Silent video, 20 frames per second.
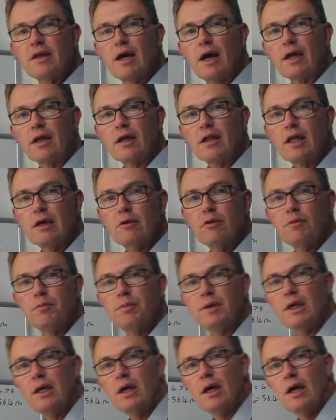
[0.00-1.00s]
data. That would
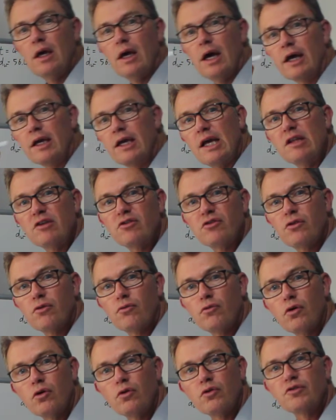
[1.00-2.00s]
be against the
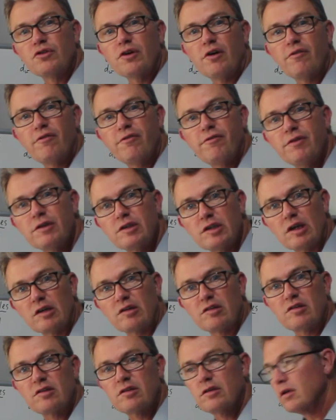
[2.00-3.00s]
rules of
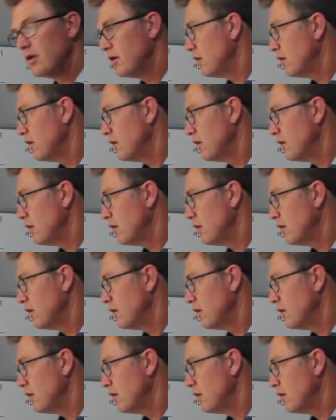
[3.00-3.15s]
physics.